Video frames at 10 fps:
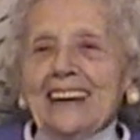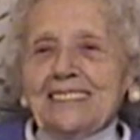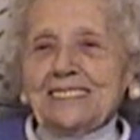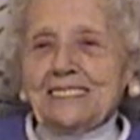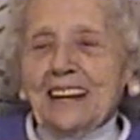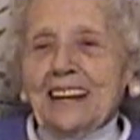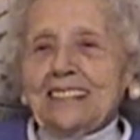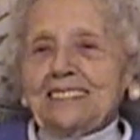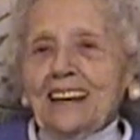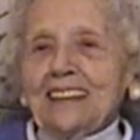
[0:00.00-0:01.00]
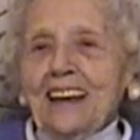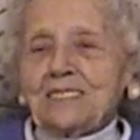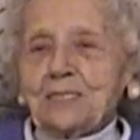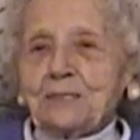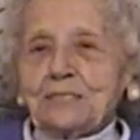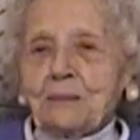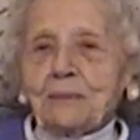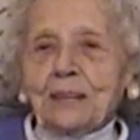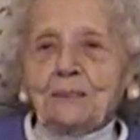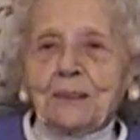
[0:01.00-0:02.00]
I said that to
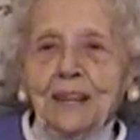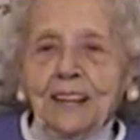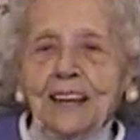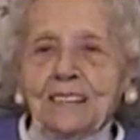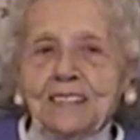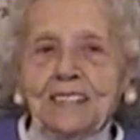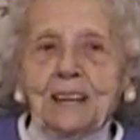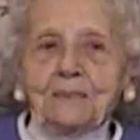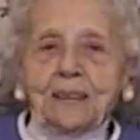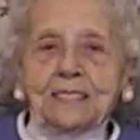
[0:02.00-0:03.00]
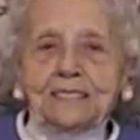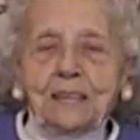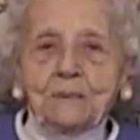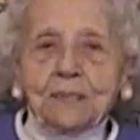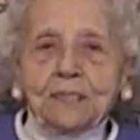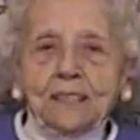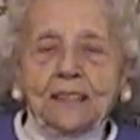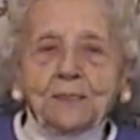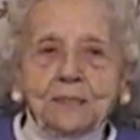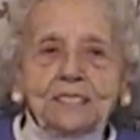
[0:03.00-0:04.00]
somebody the other day because they were
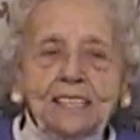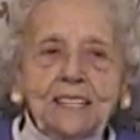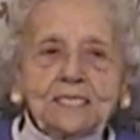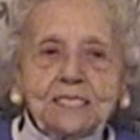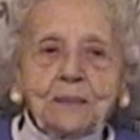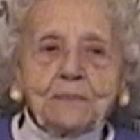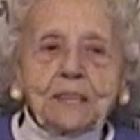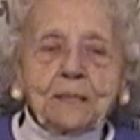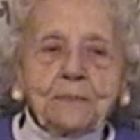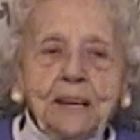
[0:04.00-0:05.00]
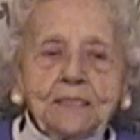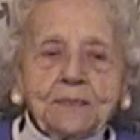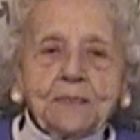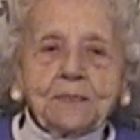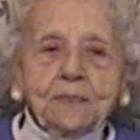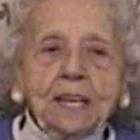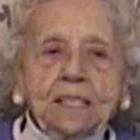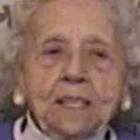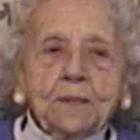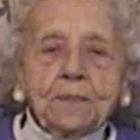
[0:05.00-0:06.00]
saying something about
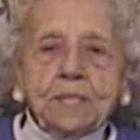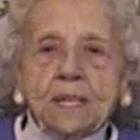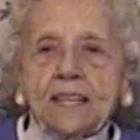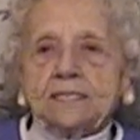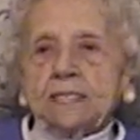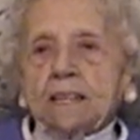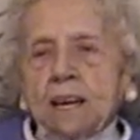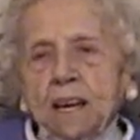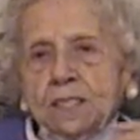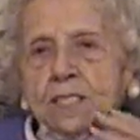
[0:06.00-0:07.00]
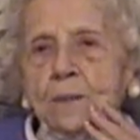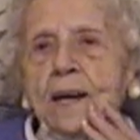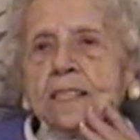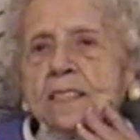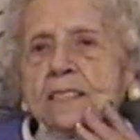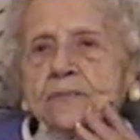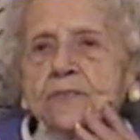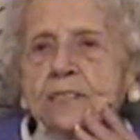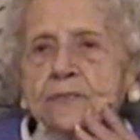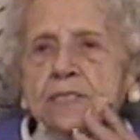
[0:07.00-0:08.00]
getting older, and I said, "Do I look
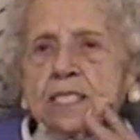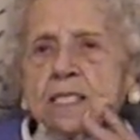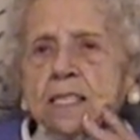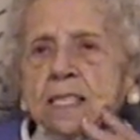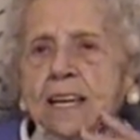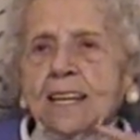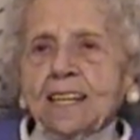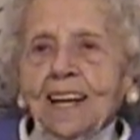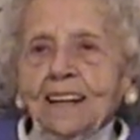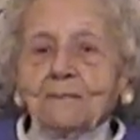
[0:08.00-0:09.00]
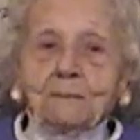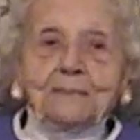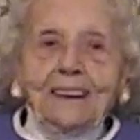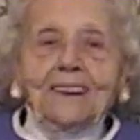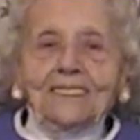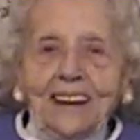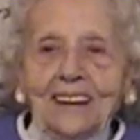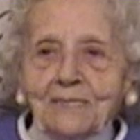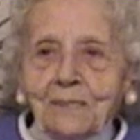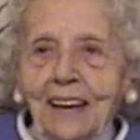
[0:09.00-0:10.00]
50?" And
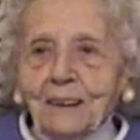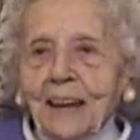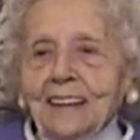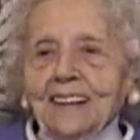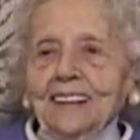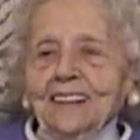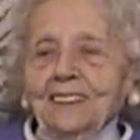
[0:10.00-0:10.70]
okay, and